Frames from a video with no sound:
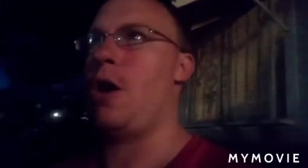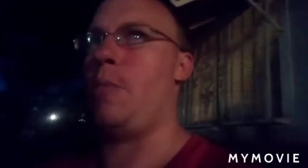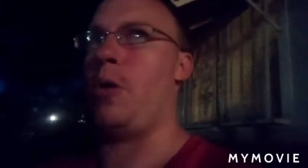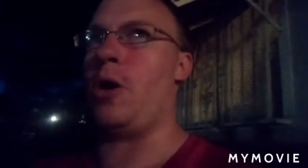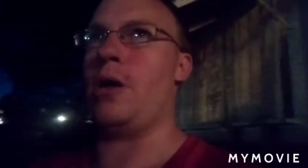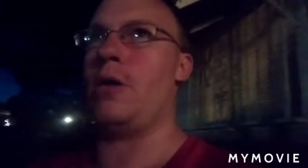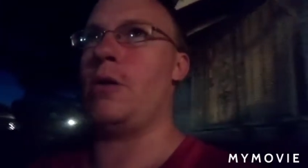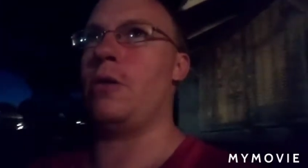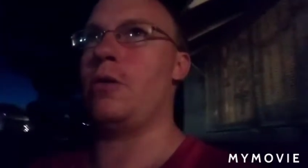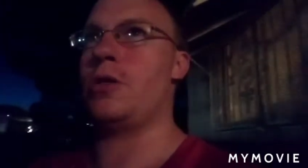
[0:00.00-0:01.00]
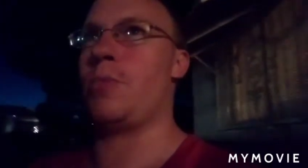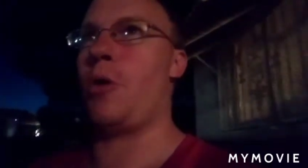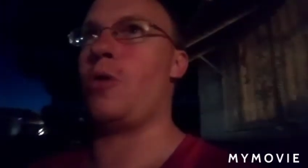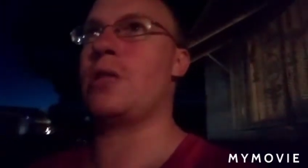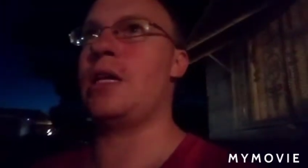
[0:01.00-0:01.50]
But
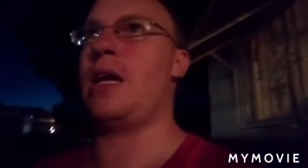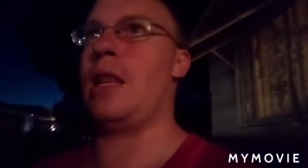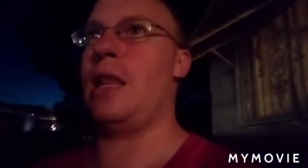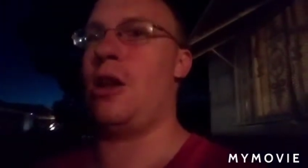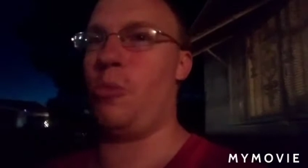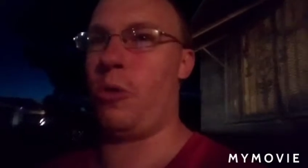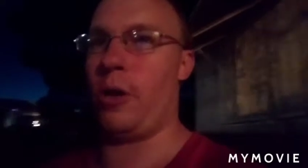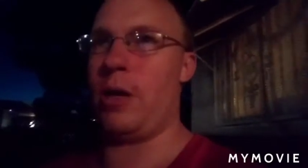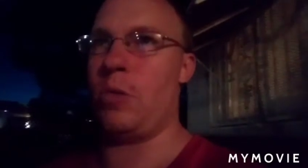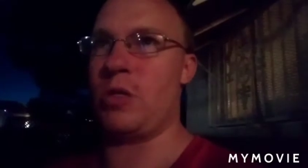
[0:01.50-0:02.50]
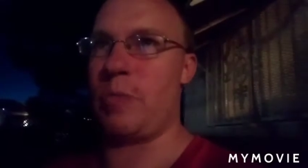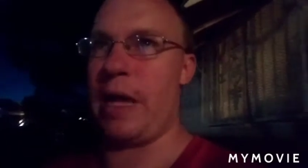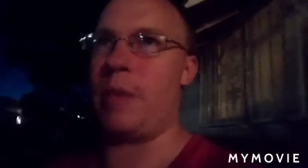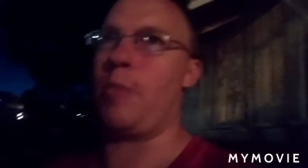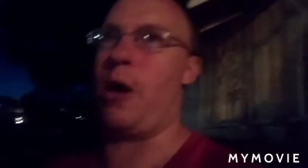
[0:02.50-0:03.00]
supposedly, a little boy was
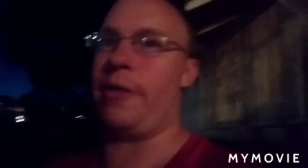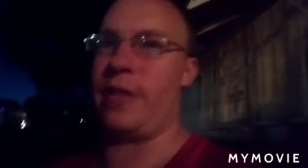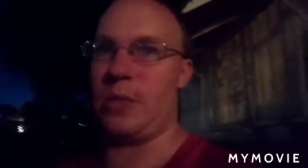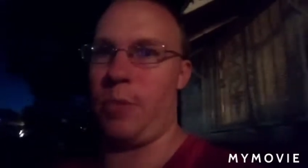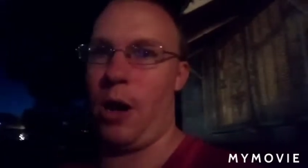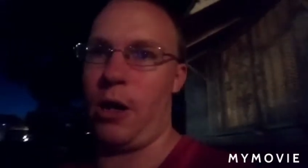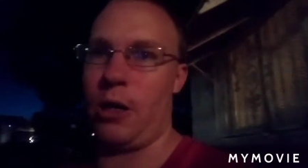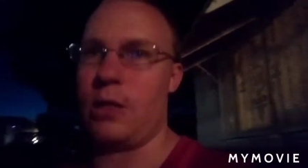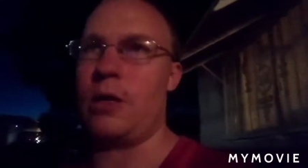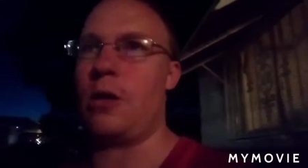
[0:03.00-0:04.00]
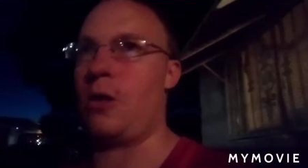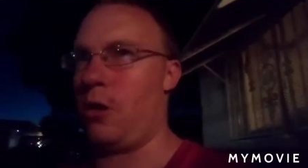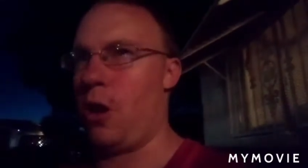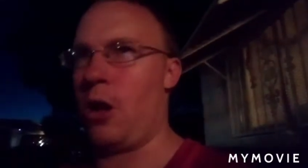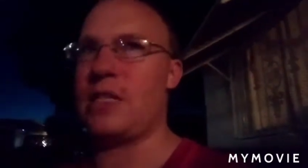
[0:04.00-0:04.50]
playing ball at this park
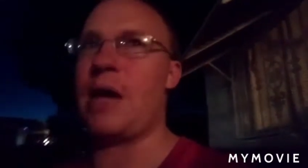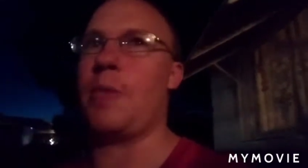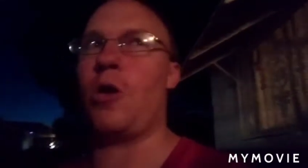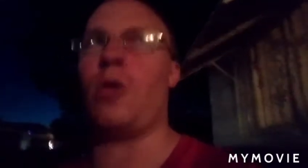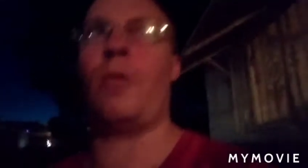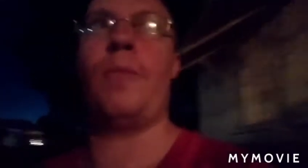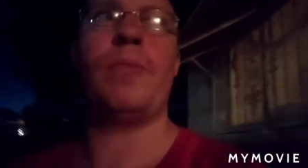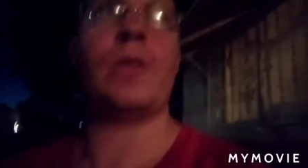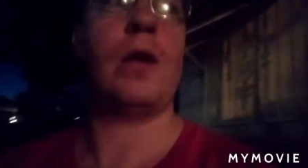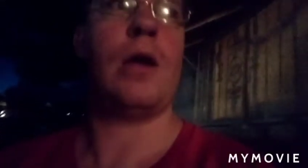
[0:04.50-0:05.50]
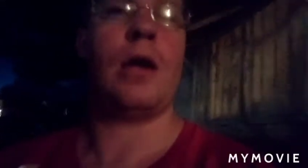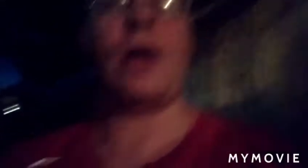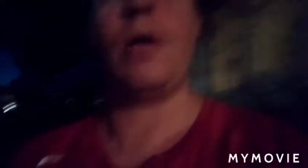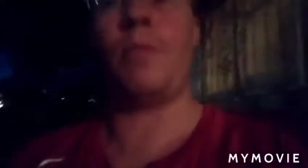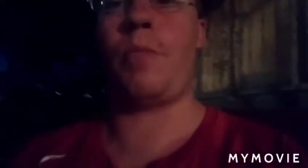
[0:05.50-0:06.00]
long time ago.
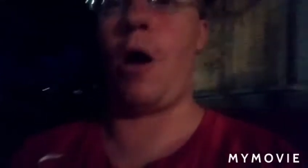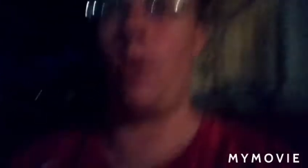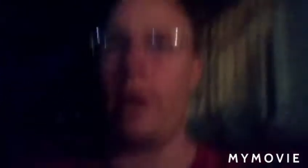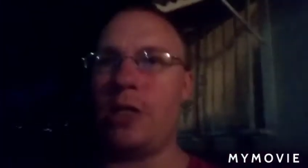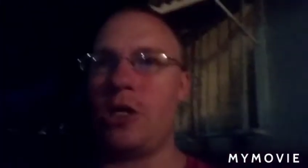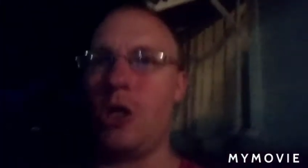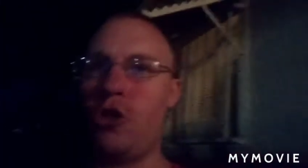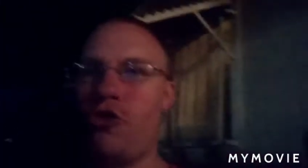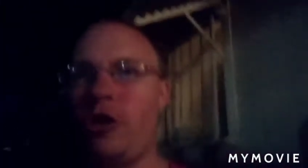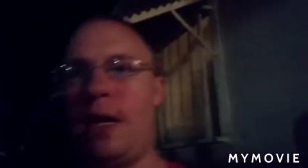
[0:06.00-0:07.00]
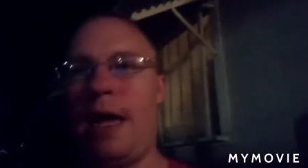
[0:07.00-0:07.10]
Ball went into the street,